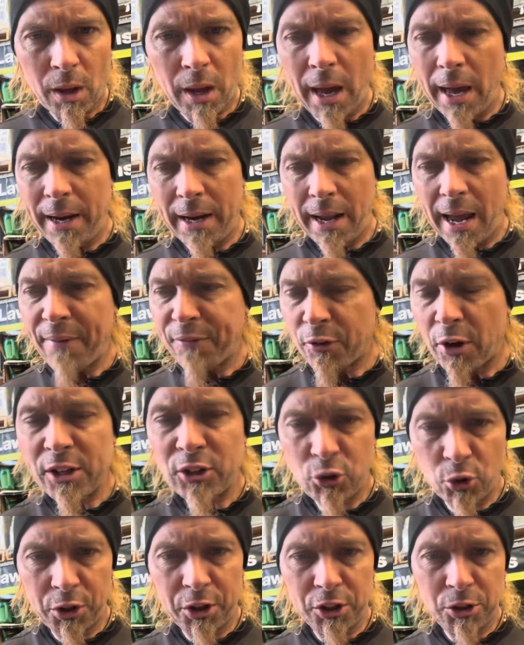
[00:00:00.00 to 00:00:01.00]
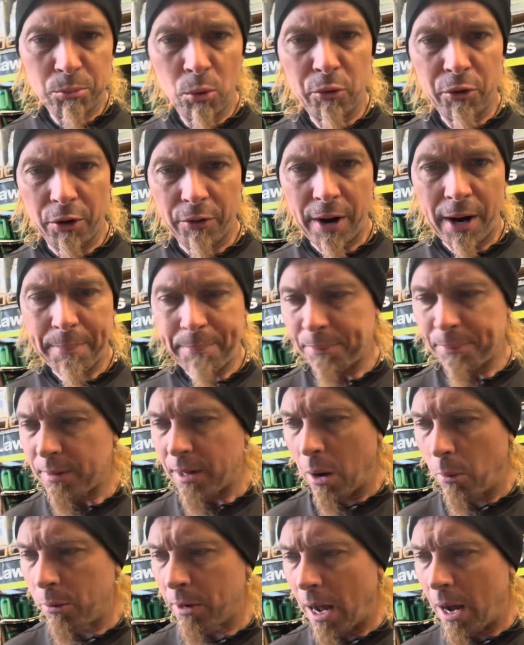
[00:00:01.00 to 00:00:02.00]
And after I saw this movie, right? I,
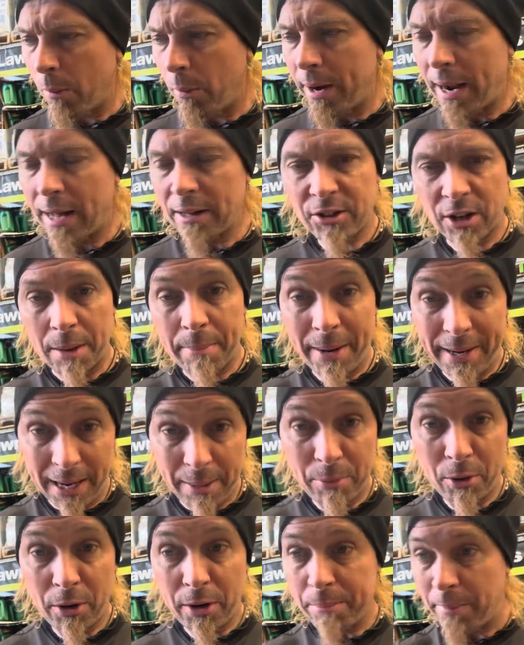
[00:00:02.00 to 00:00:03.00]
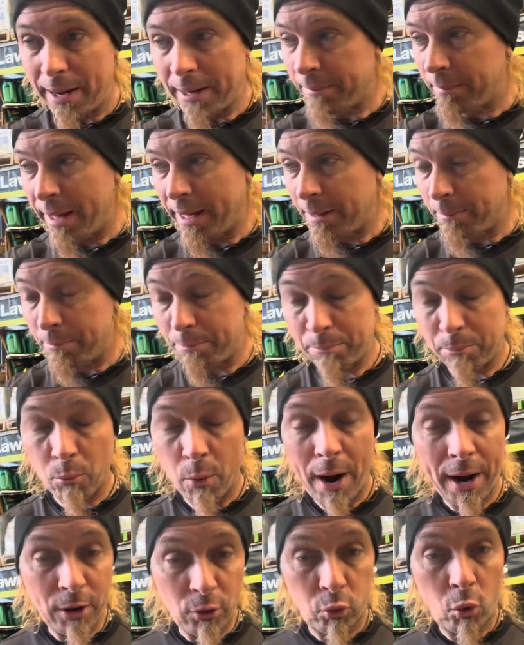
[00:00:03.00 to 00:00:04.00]
I went outside my neighborhood, my, like
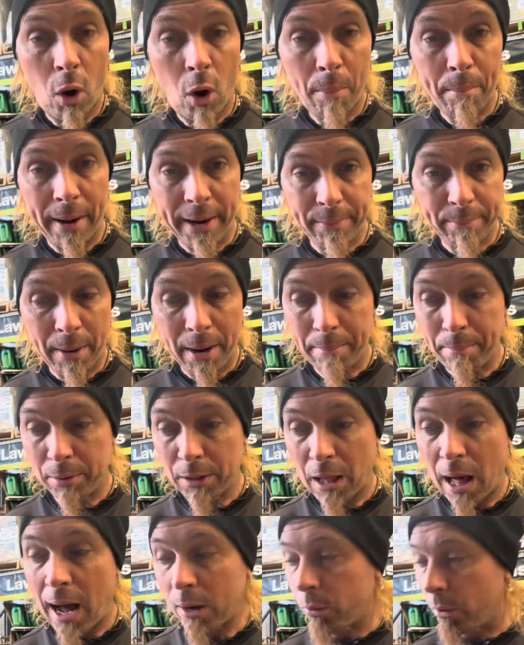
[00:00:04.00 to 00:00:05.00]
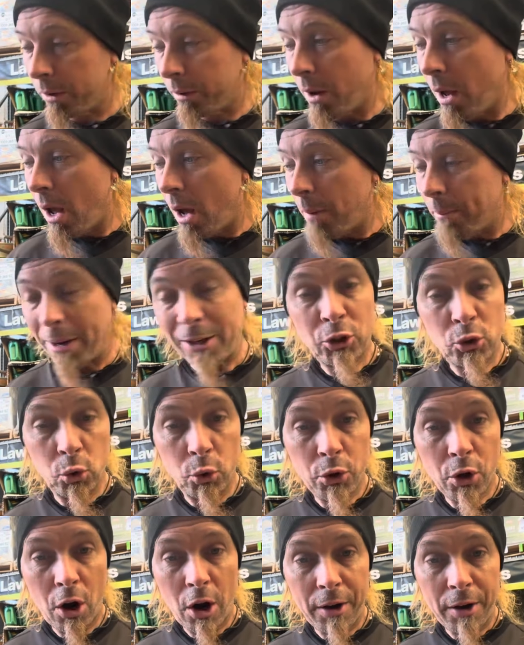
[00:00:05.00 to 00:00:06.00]
where I grew up, my, my block with my
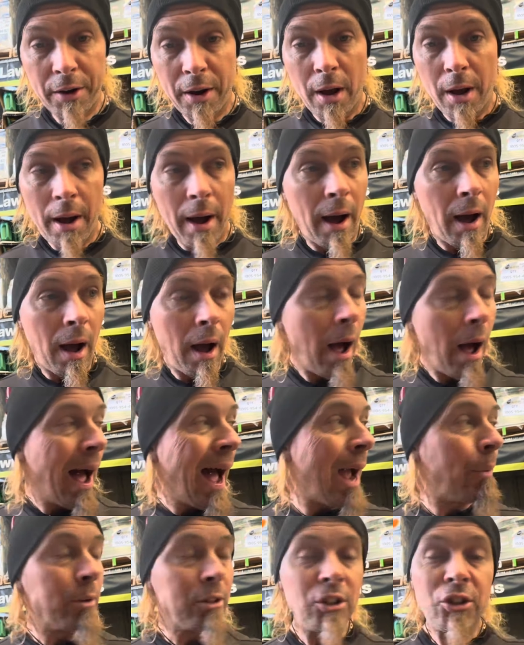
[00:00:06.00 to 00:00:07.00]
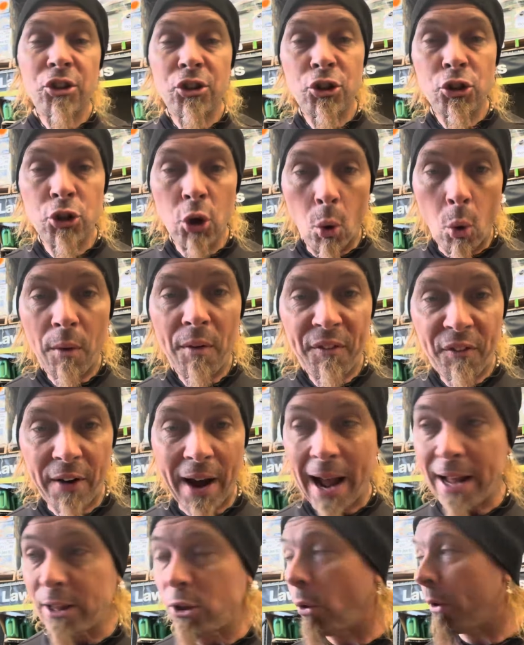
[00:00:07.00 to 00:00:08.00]
schoolyard. I was so afraid.
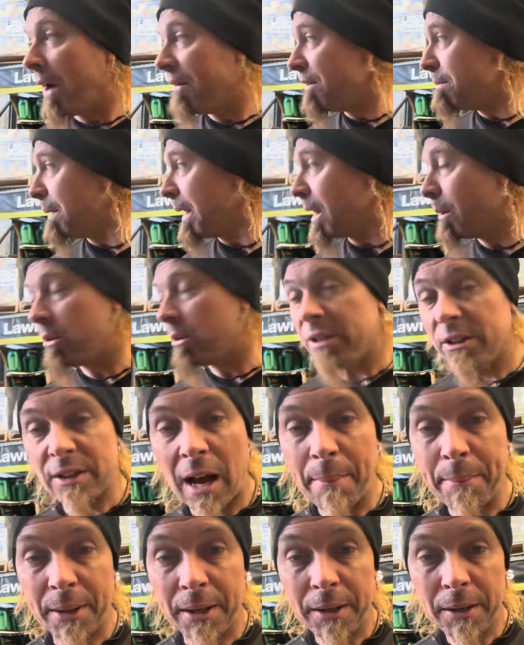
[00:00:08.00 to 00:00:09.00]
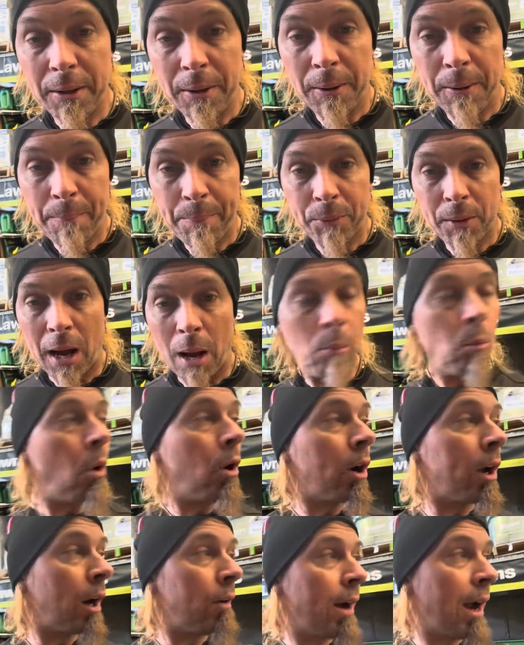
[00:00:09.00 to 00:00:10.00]
I thought everybody was a zombie. I'm
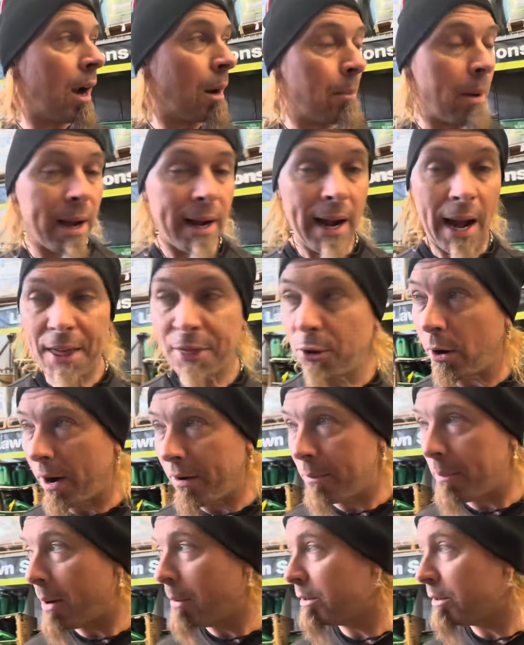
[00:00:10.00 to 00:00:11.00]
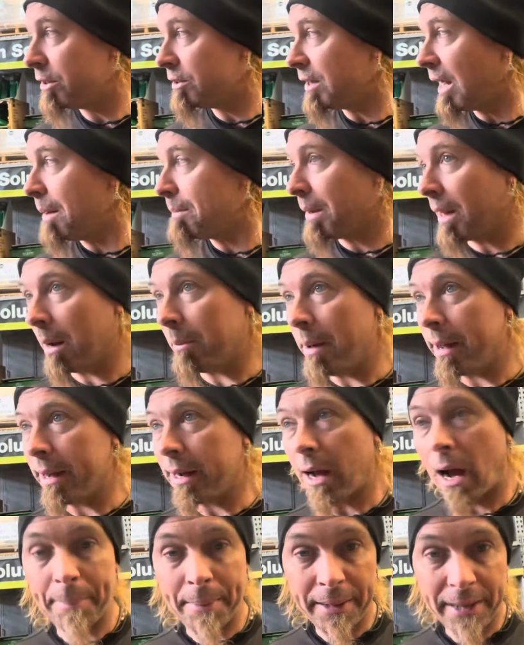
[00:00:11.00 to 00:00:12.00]
walking around. I'm like, I thought everybody was a zombie. I'm like,
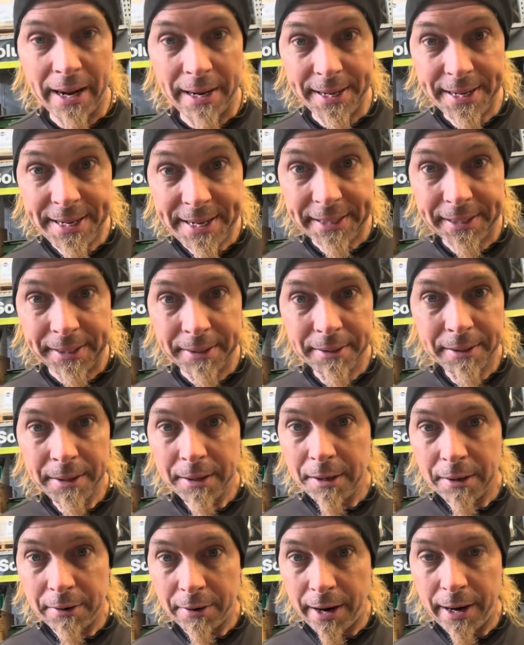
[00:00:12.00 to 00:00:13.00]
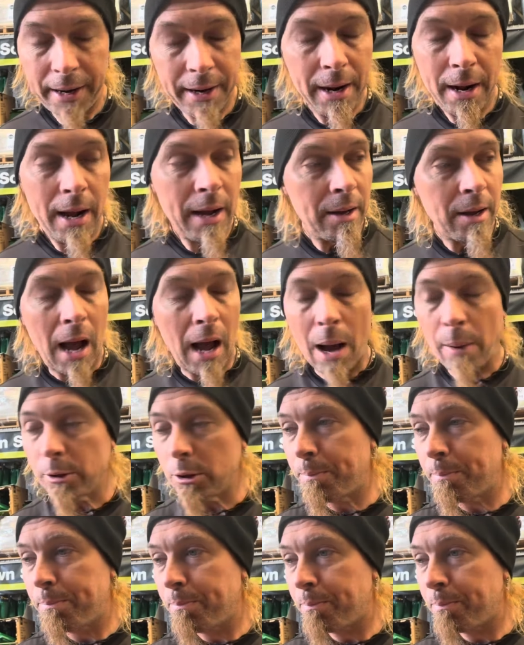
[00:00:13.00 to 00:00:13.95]
I'm going to get eaten, right? I was